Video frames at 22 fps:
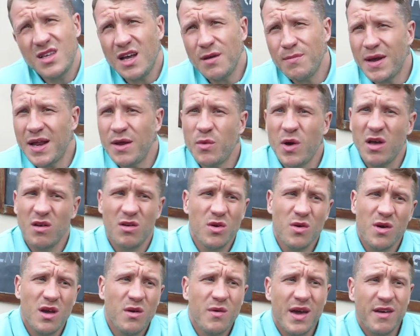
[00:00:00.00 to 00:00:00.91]
Don't matter well,
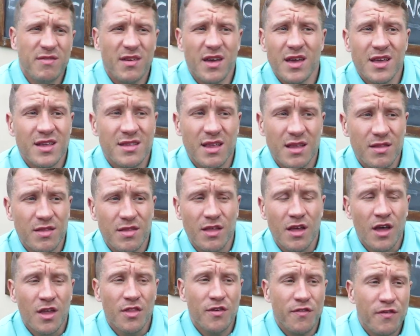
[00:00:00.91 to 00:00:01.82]
whoever,
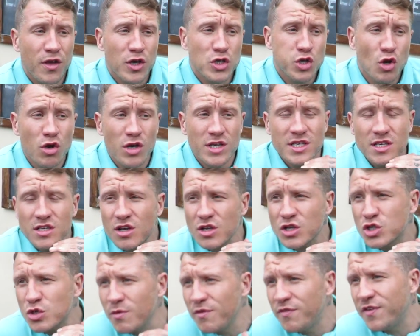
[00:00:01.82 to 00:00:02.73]
as long as he's
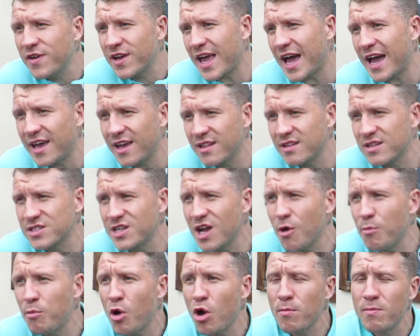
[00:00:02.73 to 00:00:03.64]
got something for gain, there's
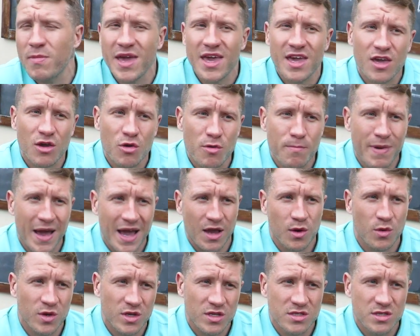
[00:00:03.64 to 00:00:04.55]
no point me going
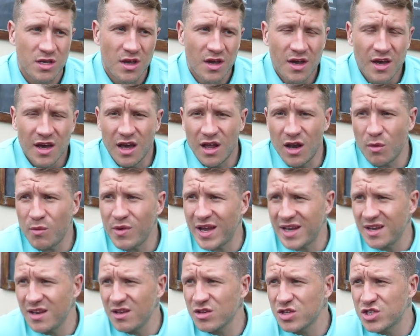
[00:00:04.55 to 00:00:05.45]
backwards. And like we
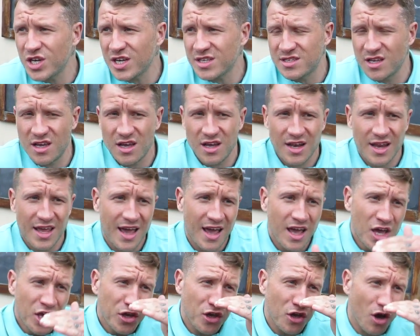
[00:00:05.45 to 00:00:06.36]
had a little chat
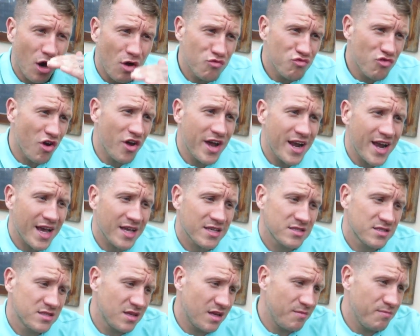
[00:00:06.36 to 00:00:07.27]
earlier, you've got Ryan
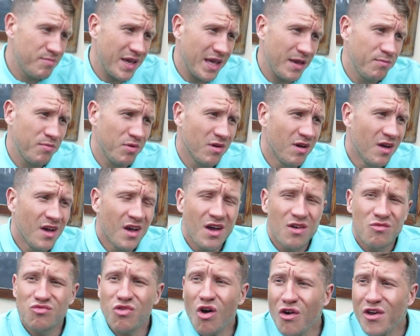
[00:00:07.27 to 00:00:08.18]
Aston, people.
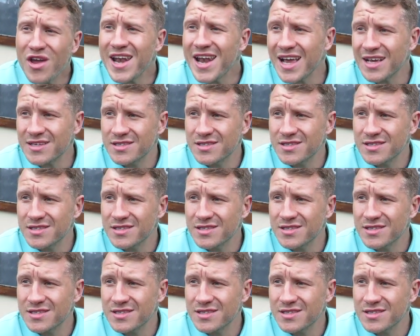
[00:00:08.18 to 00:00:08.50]
Ryan